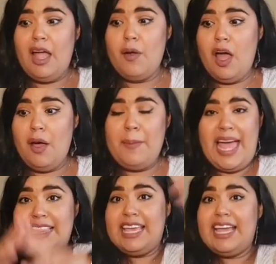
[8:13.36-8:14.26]

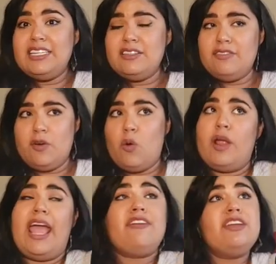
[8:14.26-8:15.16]
at the end of,
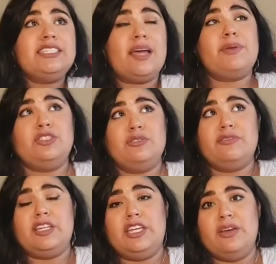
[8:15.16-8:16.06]
or every time I do a
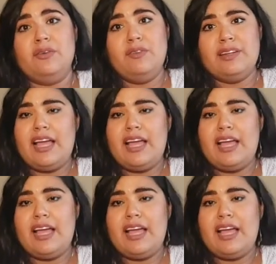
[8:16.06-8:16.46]
video,